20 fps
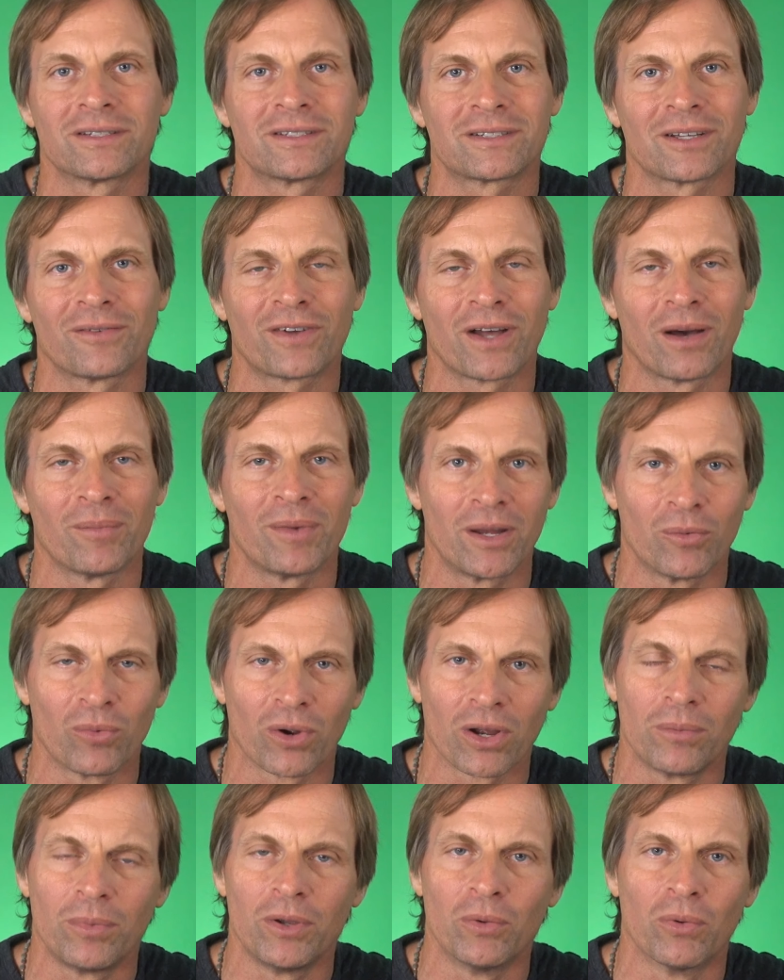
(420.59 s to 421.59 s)
of stuff coming in. We're
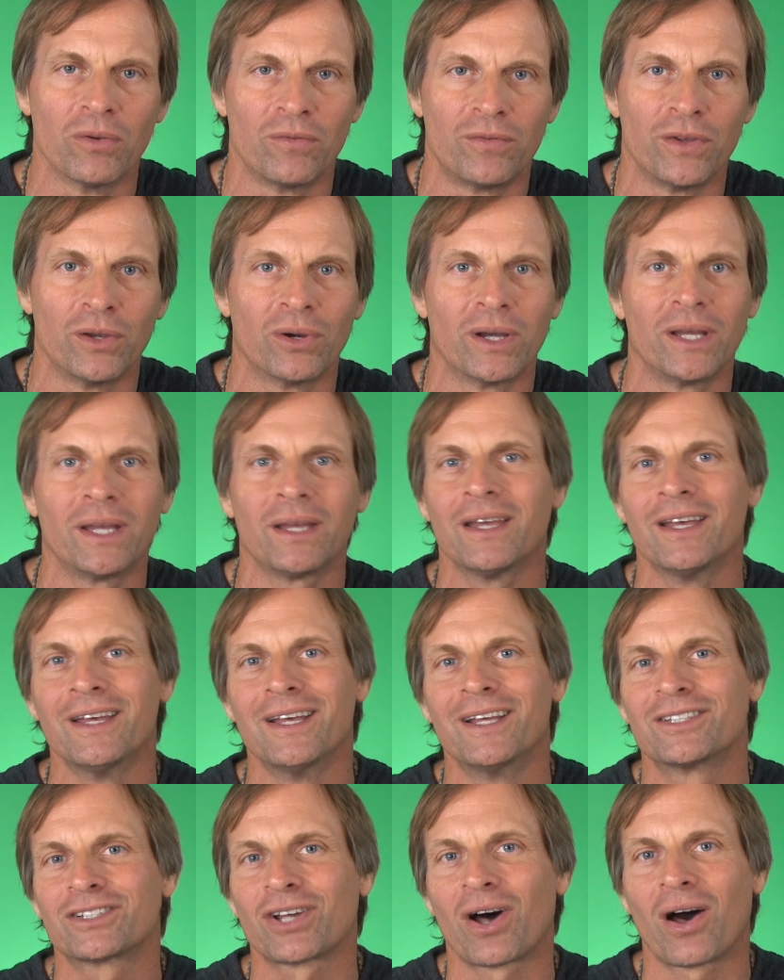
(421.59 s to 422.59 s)
going to be reviewing,
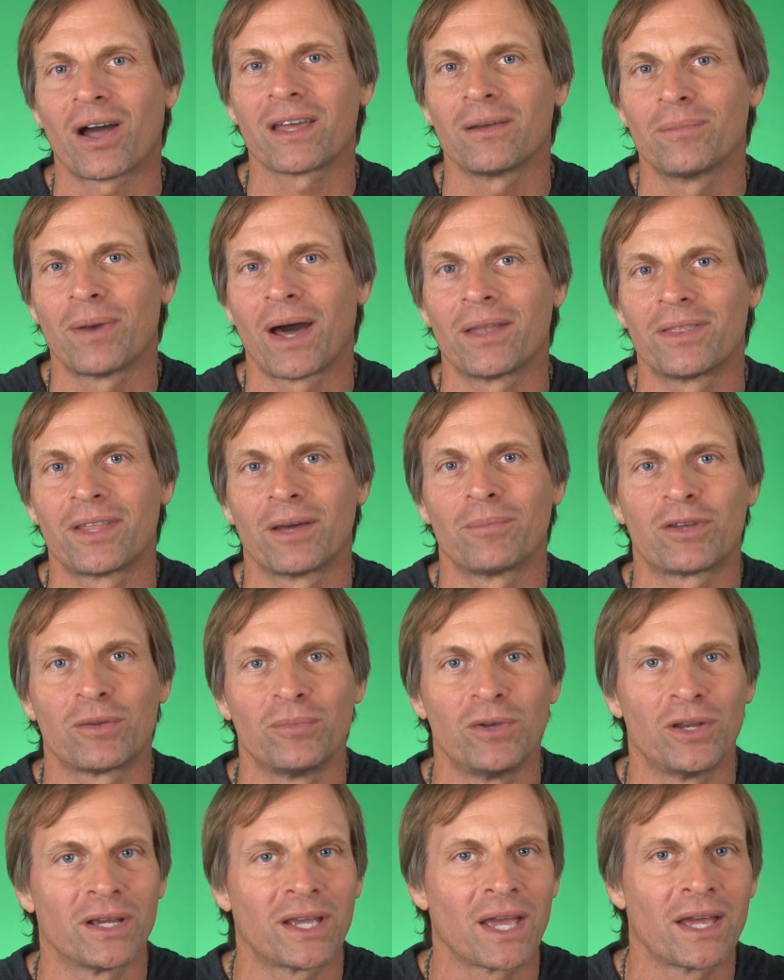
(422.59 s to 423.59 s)
talking about them,
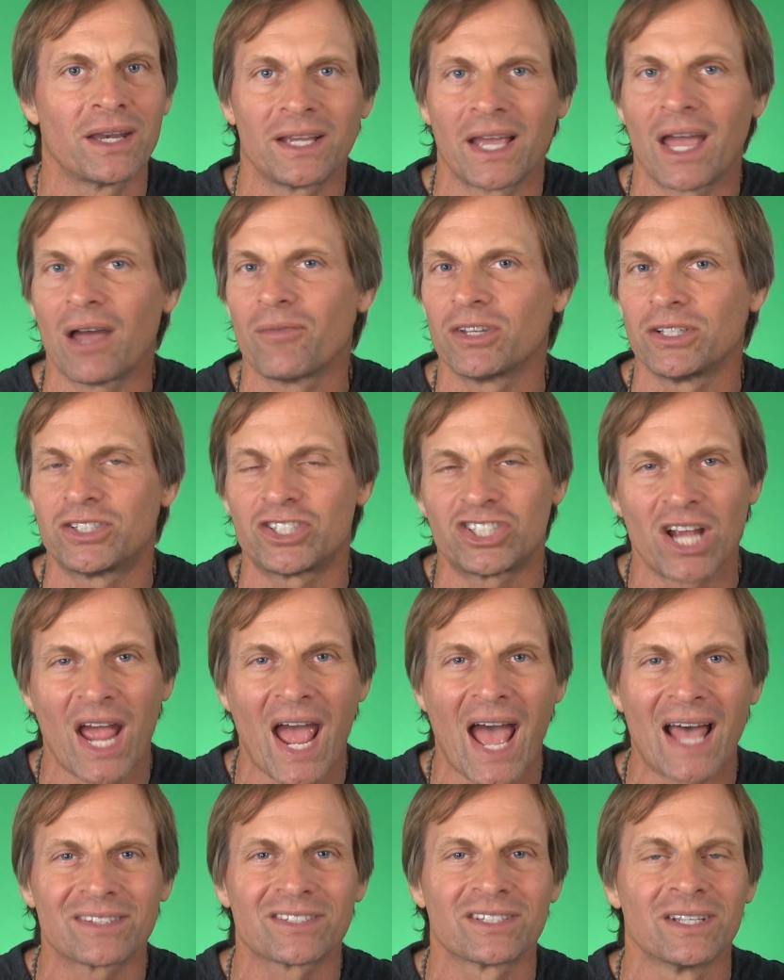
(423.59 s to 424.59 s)
communicating, having
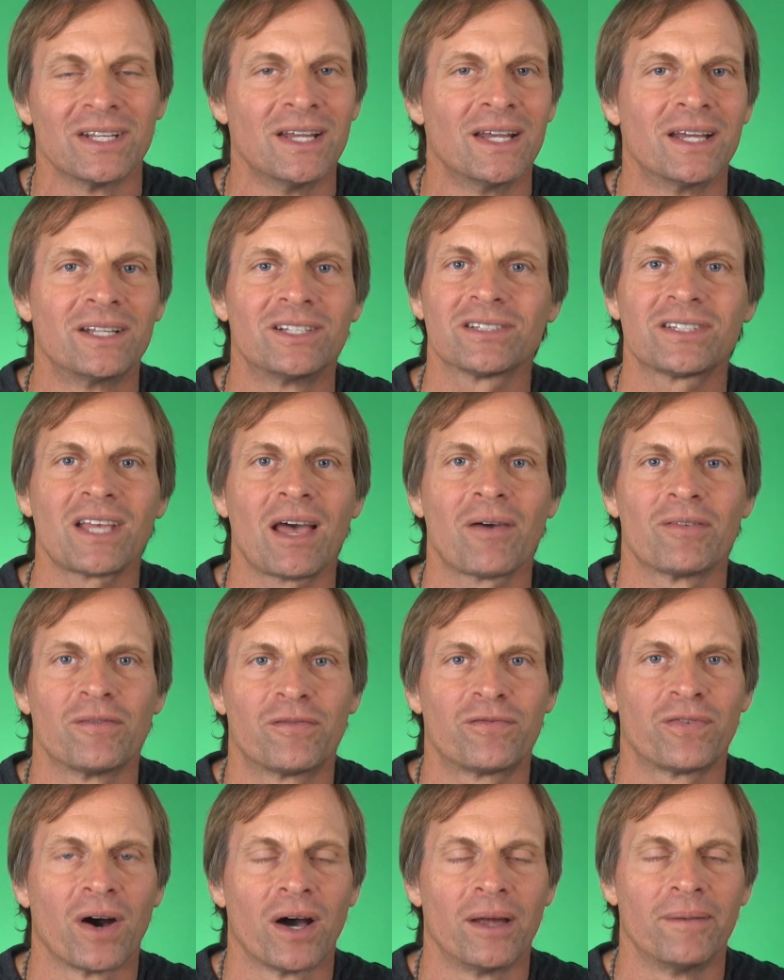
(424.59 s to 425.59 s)
chats, just having
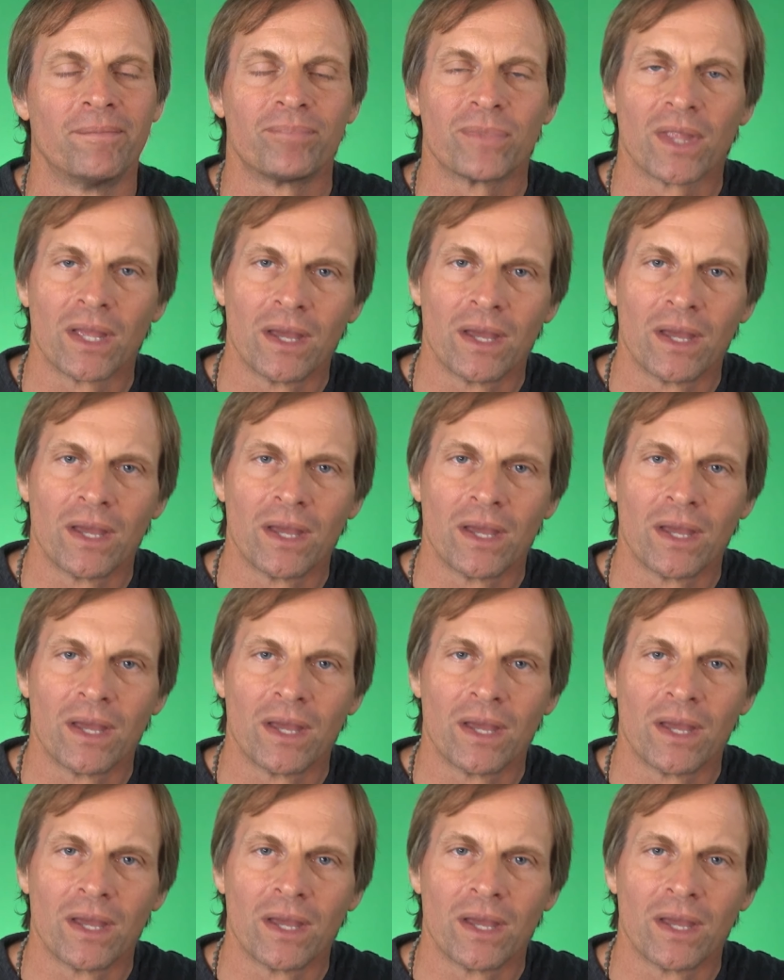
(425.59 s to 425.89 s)
fun.